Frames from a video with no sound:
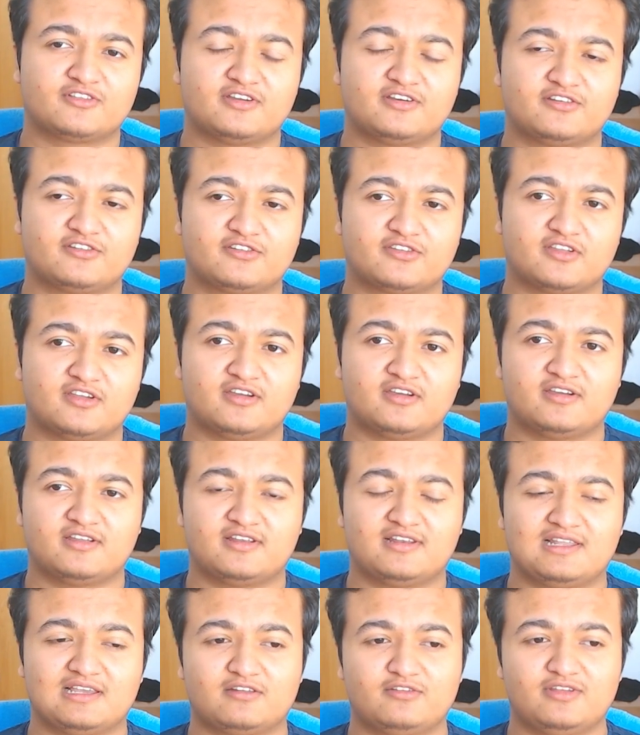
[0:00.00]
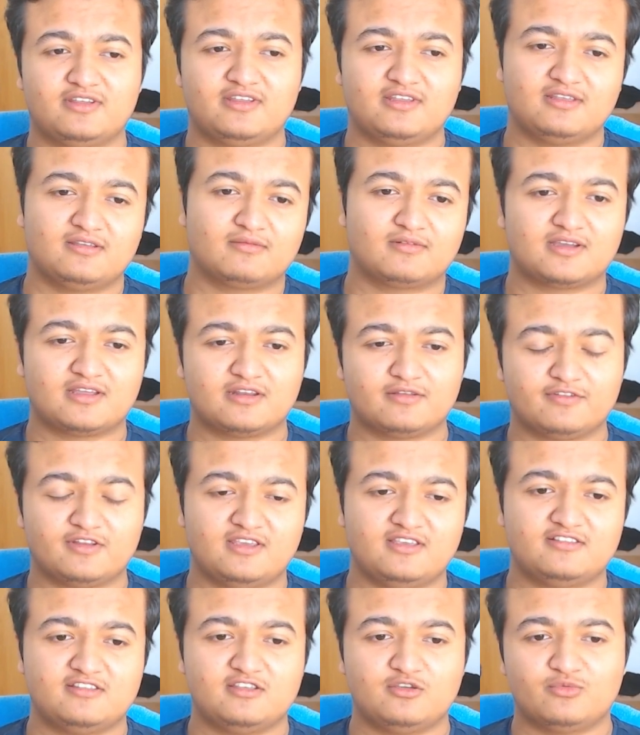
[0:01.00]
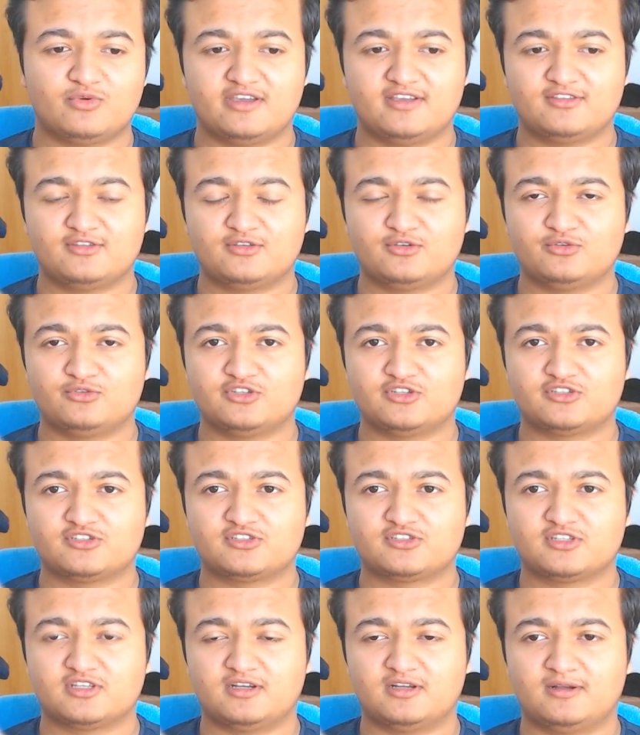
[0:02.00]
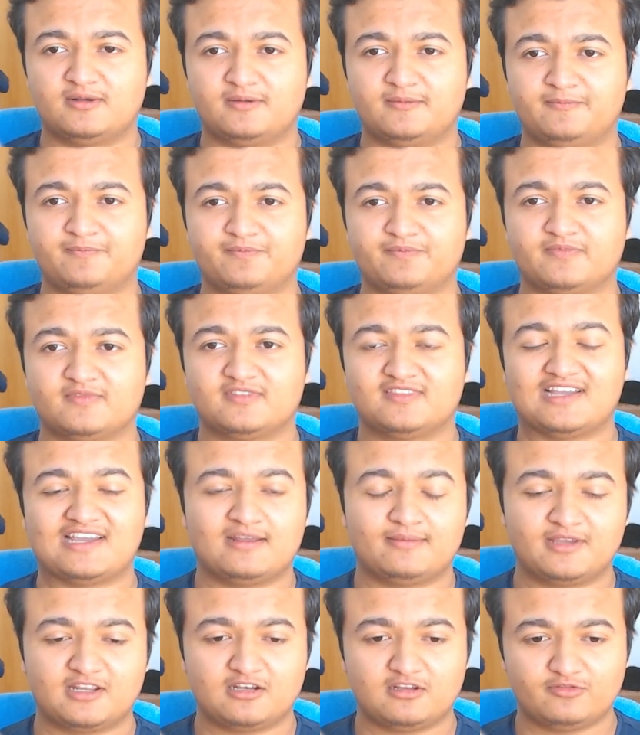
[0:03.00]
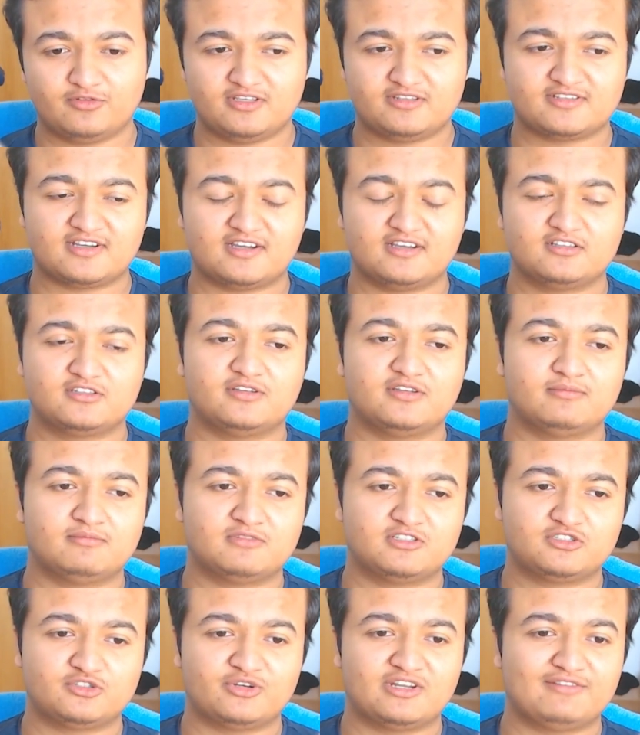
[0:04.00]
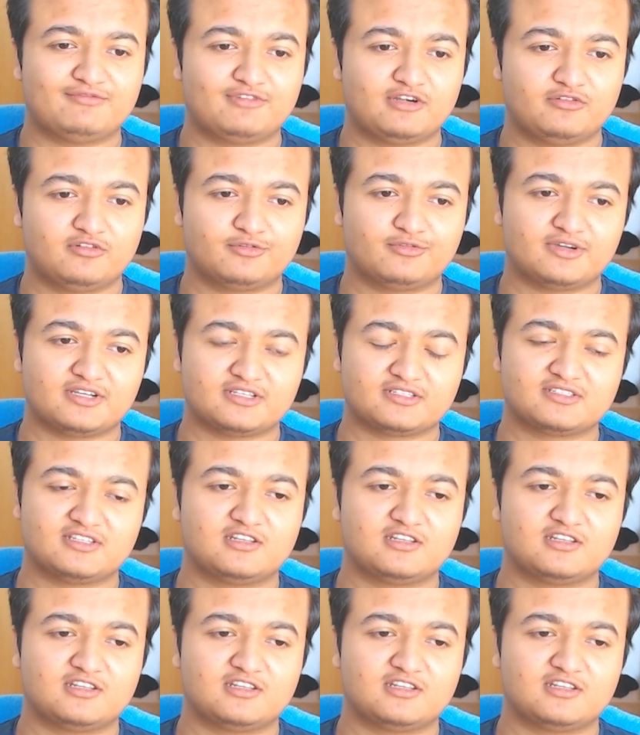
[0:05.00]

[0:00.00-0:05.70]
there's like a kind of an easy way to just dynamically resize your image on every request,